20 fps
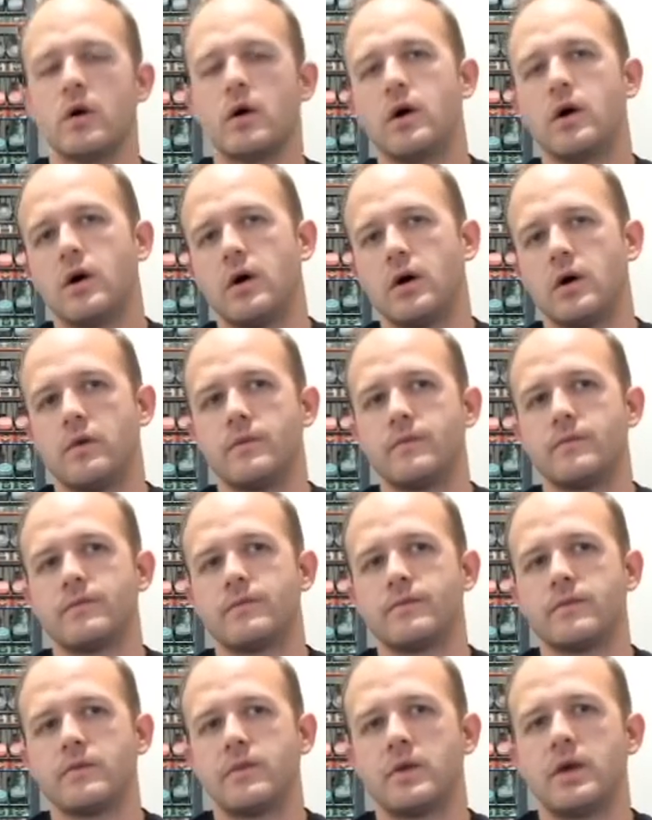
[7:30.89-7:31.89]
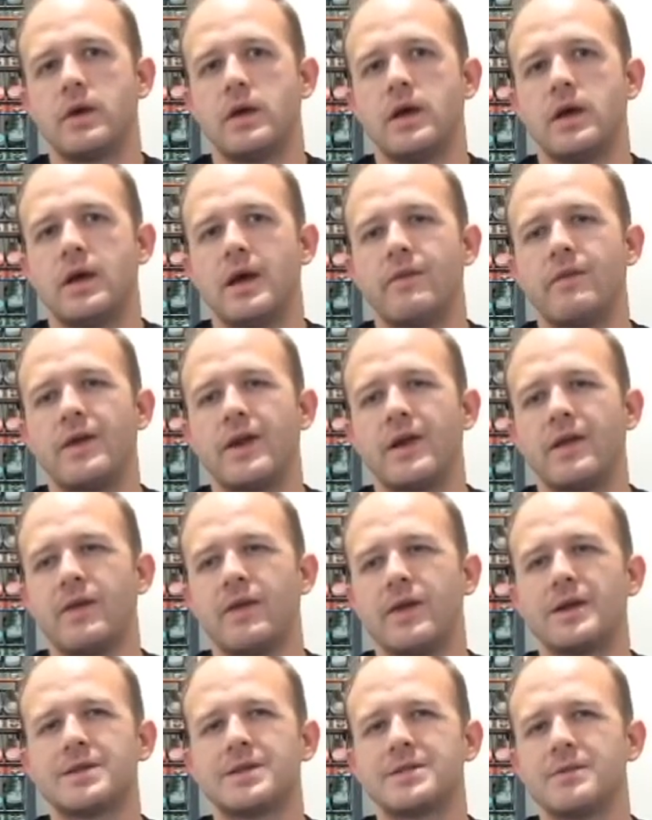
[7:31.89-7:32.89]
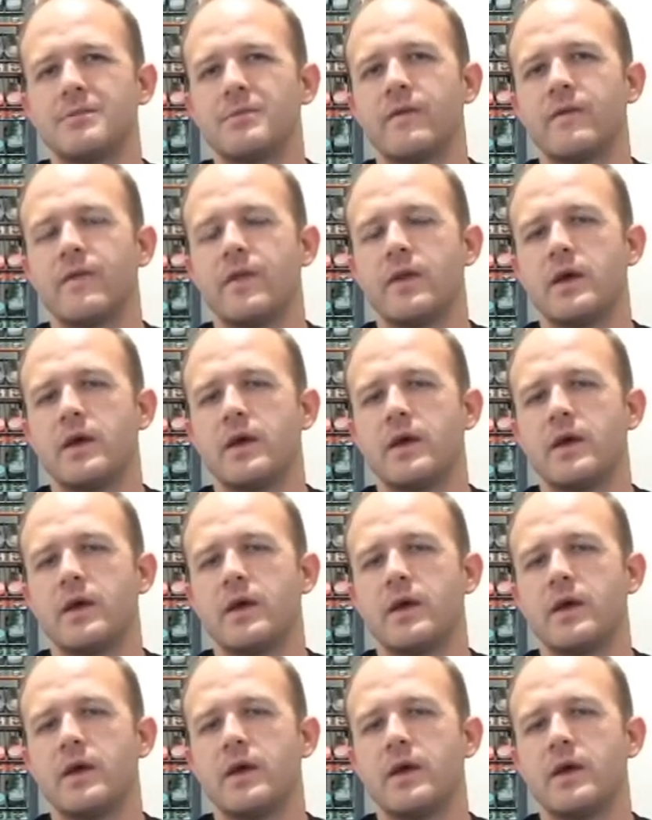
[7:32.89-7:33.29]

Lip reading: And then I think some of